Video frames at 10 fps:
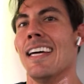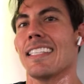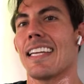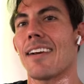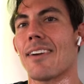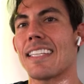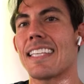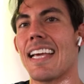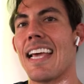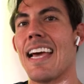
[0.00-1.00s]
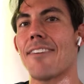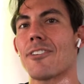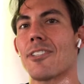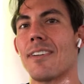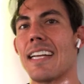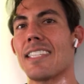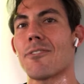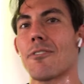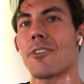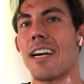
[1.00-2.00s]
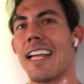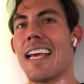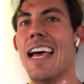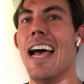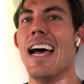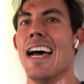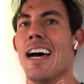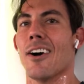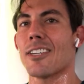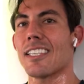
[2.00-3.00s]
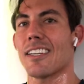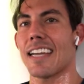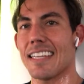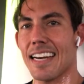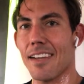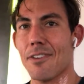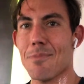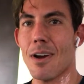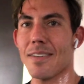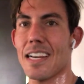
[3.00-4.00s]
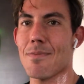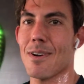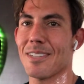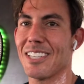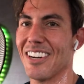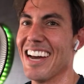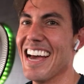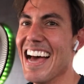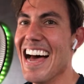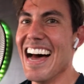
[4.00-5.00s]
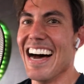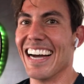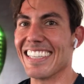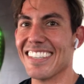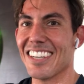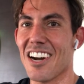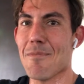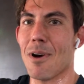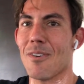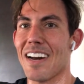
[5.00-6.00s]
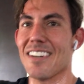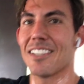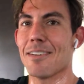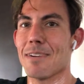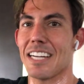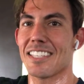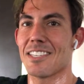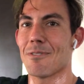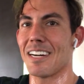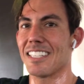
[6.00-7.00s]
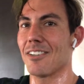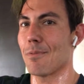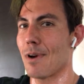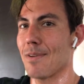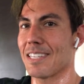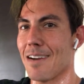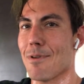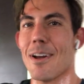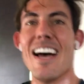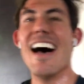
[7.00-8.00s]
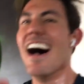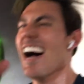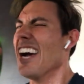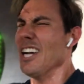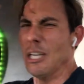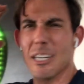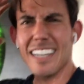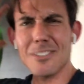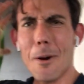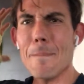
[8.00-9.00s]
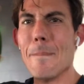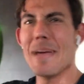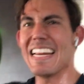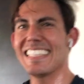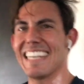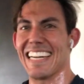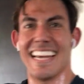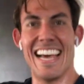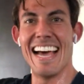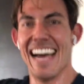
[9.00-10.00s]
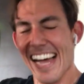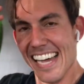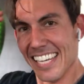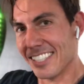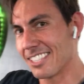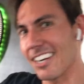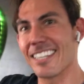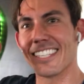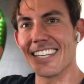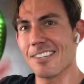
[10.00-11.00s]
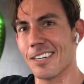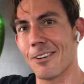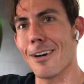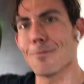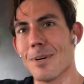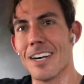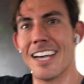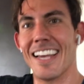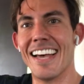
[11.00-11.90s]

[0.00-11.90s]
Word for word: Today, rest day after 3 days in a row of training. Orsi, okay, Danny. If you promise, I promise too. I can do the hard part when I know somebody else is sweating too. I promise. I promise. You guys are amazing. Seriously, you're incredible.